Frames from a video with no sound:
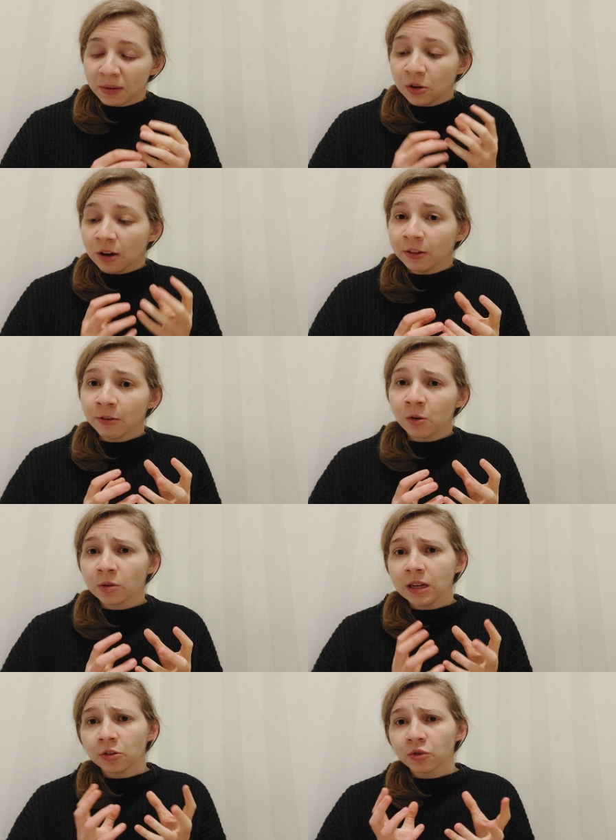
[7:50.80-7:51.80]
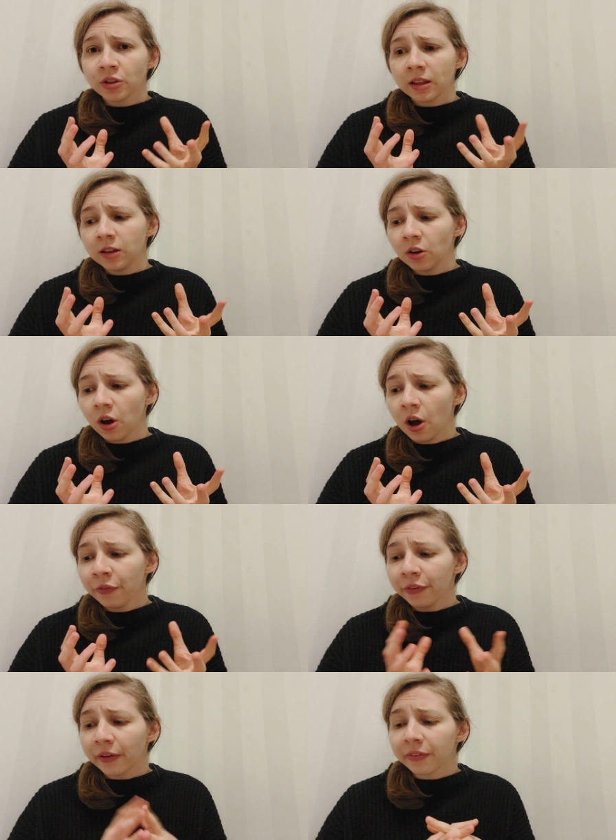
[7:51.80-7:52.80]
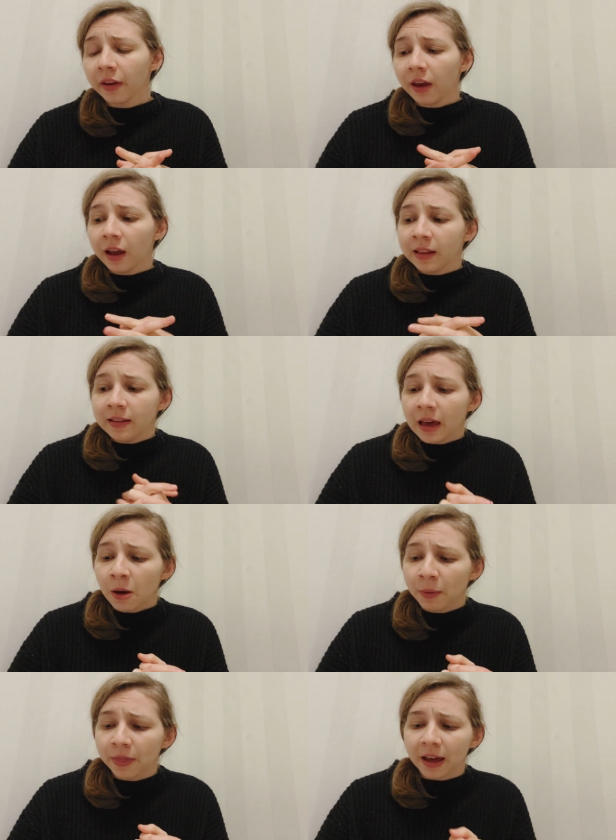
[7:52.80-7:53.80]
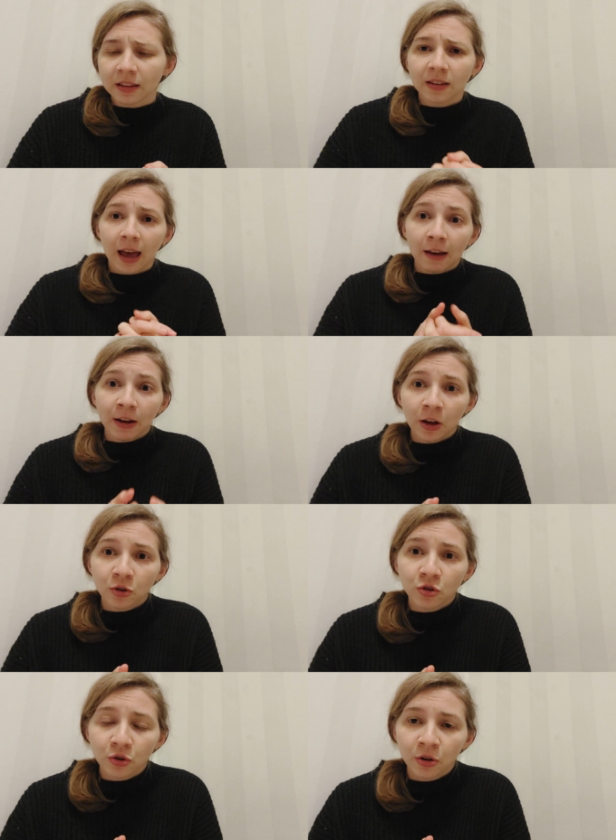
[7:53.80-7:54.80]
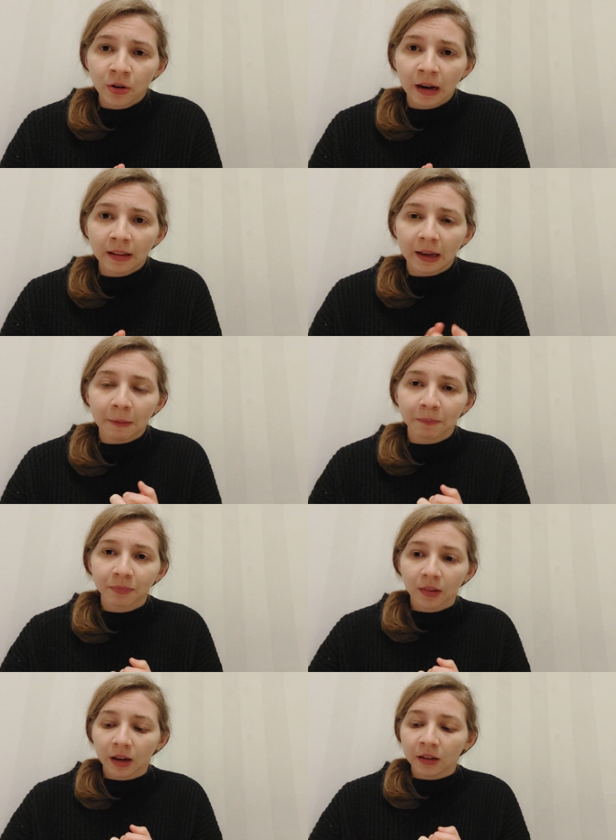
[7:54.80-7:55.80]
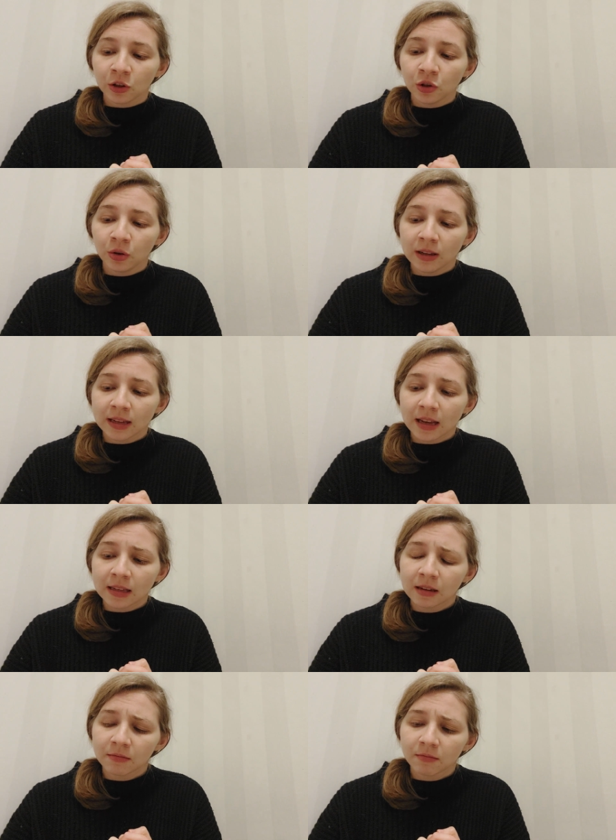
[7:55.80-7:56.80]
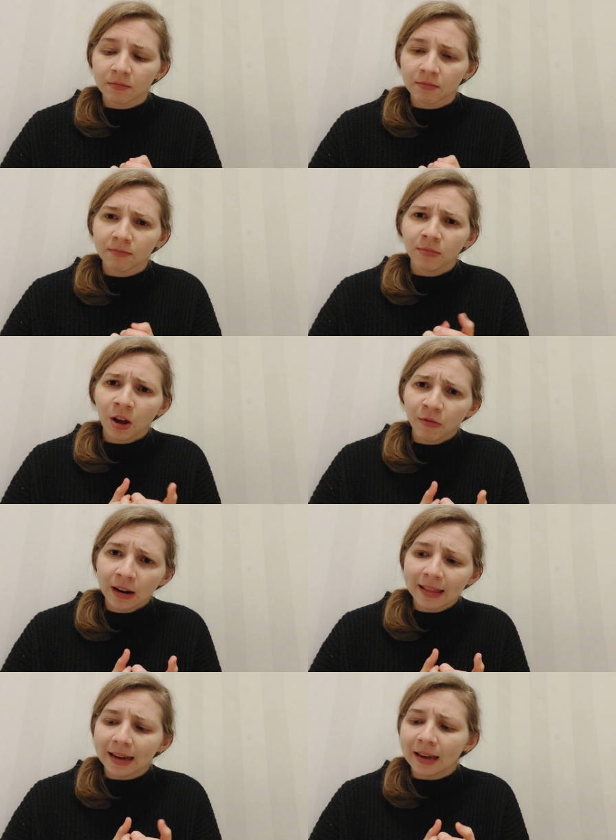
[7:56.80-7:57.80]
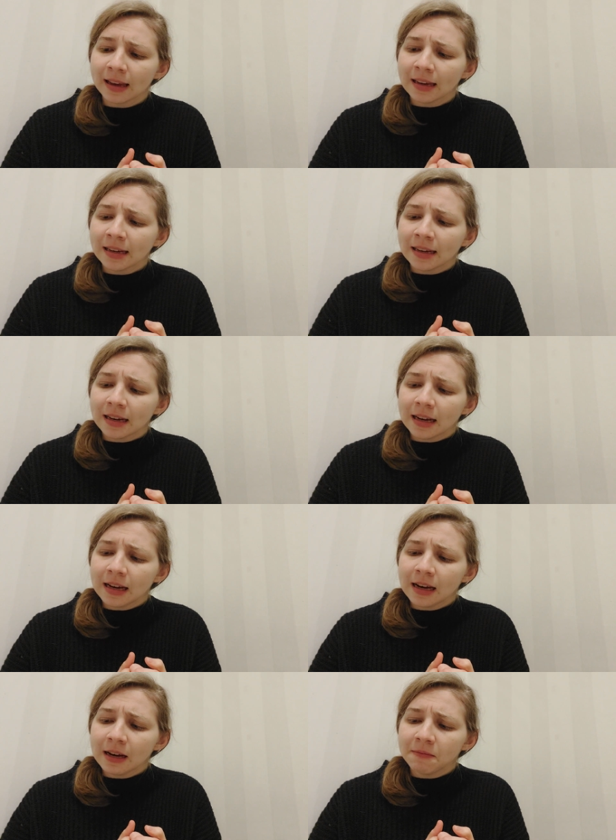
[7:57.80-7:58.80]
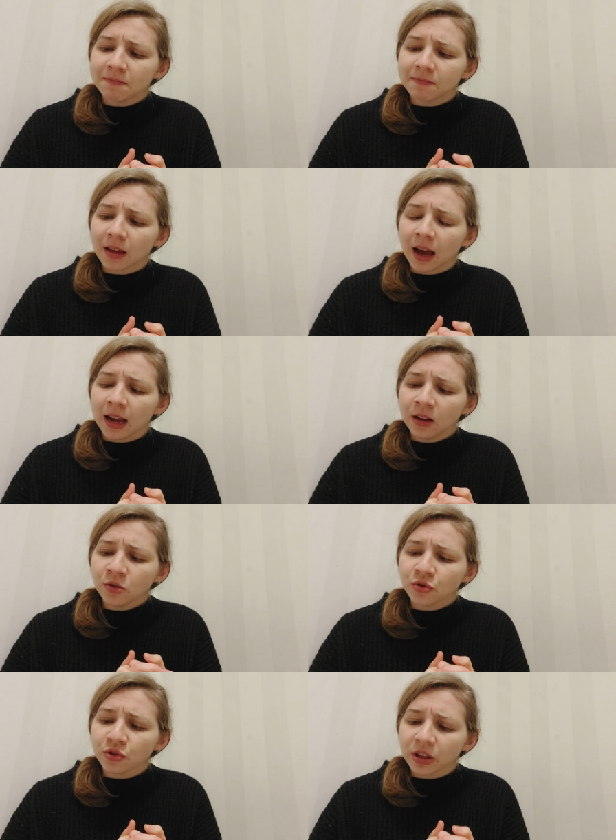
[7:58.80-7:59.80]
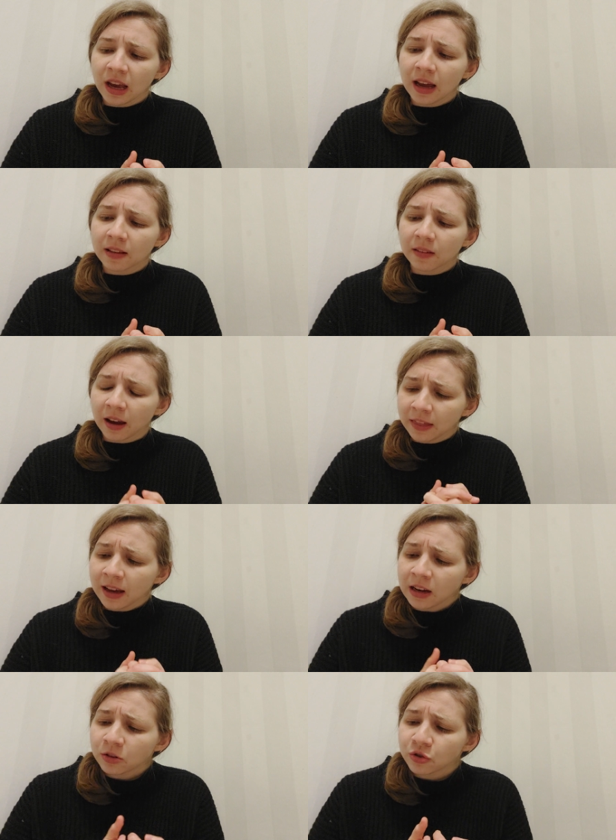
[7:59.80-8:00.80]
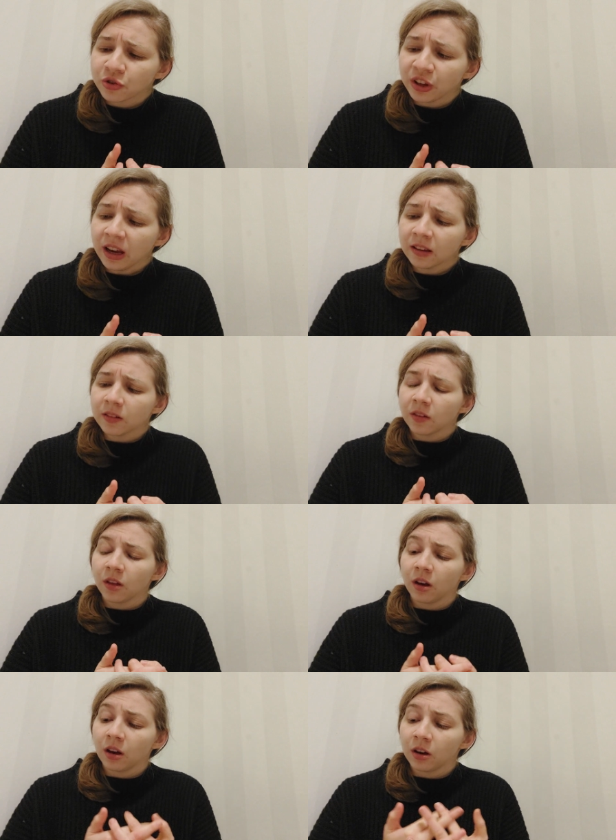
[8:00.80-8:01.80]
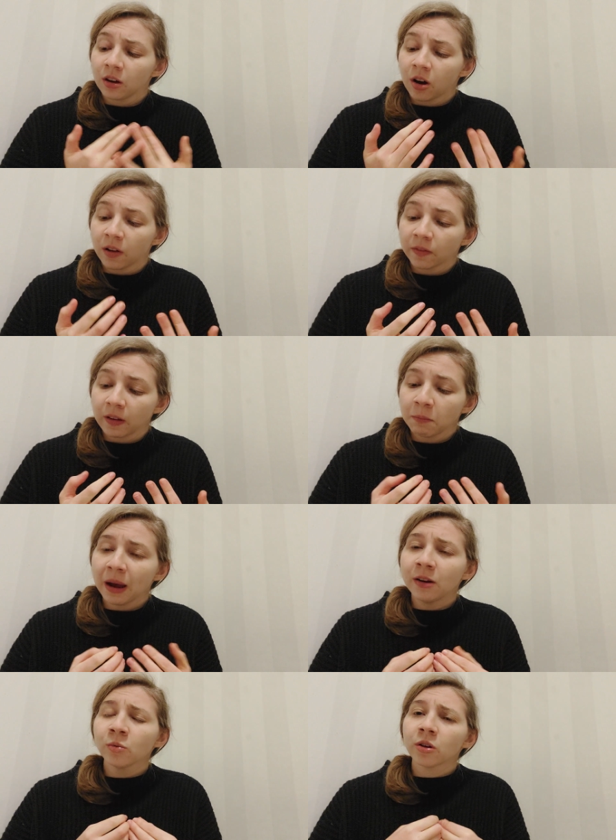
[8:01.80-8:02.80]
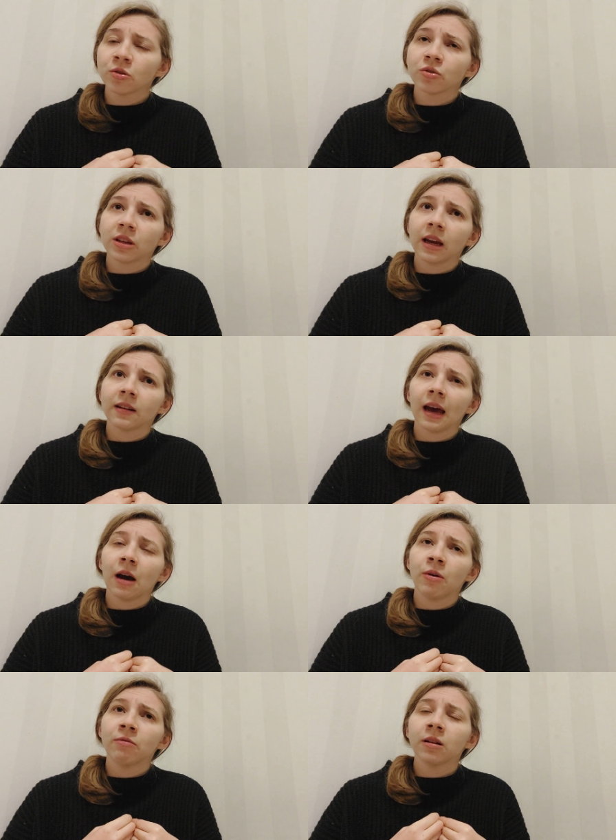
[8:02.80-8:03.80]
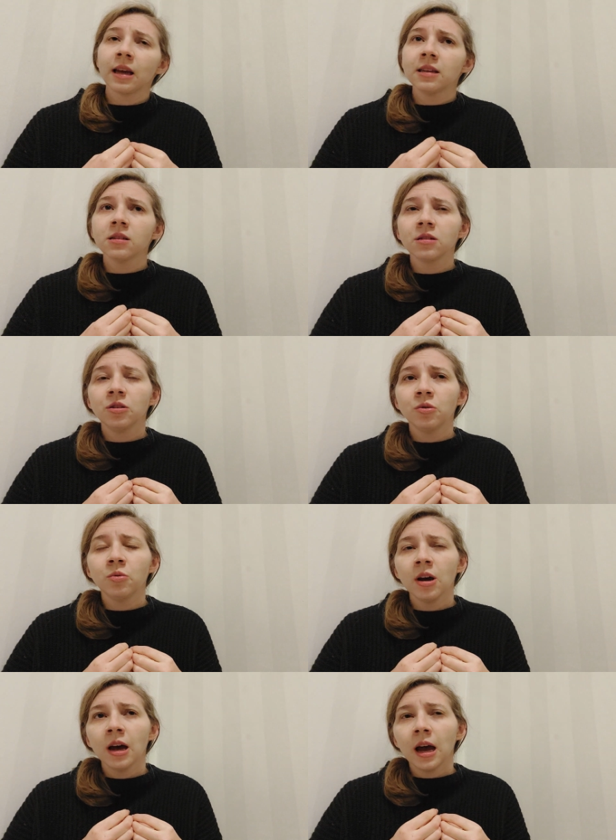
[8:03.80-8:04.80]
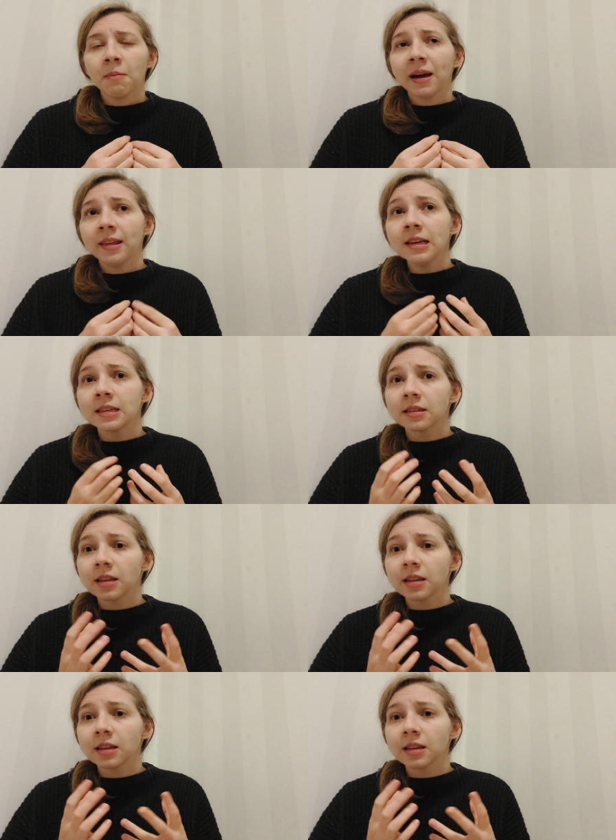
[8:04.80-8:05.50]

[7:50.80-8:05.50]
you have difficulty understanding the content and need help with that. Have I understood you correctly? And the student says, not really. I think I understand the content, but I don't understand how it relates to my thesis